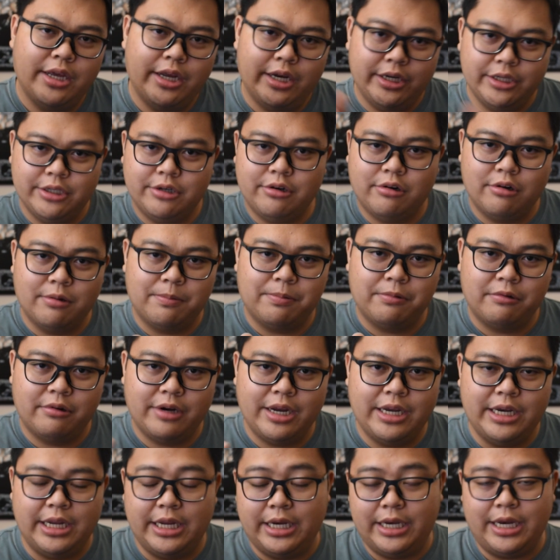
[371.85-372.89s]

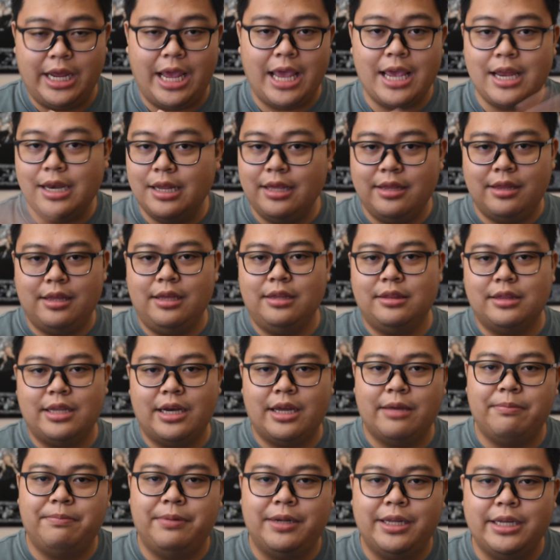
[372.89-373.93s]
incorporate in anything that
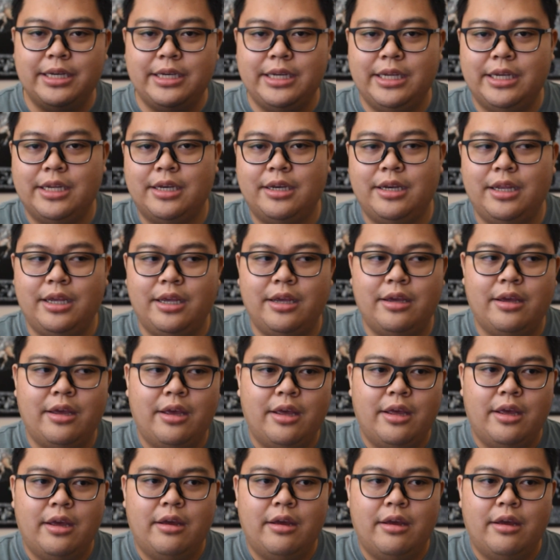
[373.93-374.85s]
I play D&D,